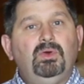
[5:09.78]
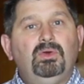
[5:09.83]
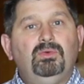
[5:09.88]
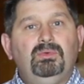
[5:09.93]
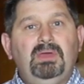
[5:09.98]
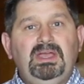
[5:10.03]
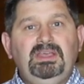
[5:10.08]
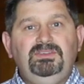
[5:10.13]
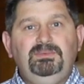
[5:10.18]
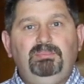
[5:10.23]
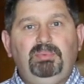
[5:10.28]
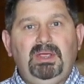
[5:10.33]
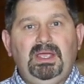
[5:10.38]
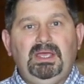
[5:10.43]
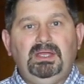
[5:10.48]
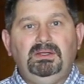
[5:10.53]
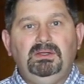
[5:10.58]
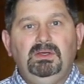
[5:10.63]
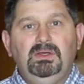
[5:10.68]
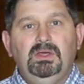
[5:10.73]
or rice
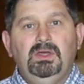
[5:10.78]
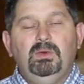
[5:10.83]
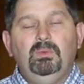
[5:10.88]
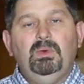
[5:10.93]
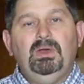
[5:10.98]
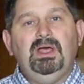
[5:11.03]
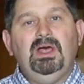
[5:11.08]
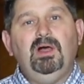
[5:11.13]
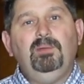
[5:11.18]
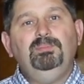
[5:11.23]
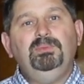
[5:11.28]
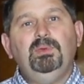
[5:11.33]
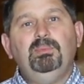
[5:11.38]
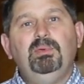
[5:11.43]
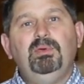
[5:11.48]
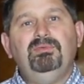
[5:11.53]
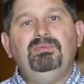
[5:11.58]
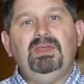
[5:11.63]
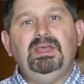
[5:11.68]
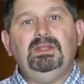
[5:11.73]
bran will help to
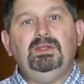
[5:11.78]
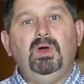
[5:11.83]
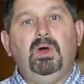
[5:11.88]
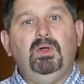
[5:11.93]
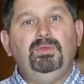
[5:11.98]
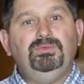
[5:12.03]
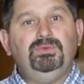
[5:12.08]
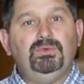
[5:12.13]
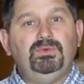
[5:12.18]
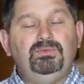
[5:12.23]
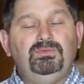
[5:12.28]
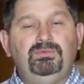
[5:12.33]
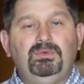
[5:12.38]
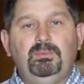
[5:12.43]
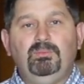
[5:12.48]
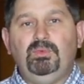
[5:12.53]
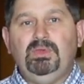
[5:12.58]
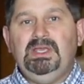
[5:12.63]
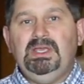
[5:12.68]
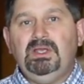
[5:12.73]
prevent ulcers
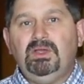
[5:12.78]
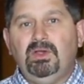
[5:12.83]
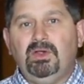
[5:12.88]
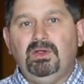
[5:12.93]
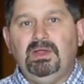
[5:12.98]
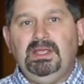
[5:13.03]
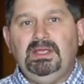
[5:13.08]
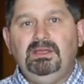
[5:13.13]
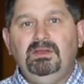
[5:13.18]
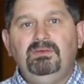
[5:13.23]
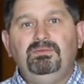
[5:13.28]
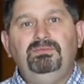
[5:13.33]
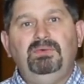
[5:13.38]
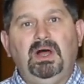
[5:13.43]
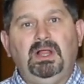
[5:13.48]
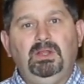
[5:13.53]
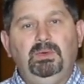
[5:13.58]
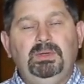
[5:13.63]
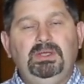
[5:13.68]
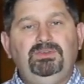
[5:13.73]
from reoccurring
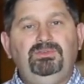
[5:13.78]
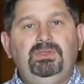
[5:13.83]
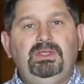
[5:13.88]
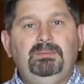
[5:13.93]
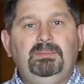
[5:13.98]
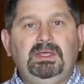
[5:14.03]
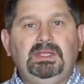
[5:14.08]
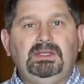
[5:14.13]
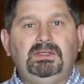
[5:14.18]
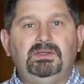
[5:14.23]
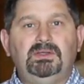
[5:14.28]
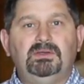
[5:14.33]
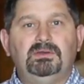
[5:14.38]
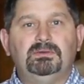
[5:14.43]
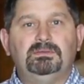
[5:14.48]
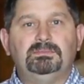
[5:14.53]
following treatment.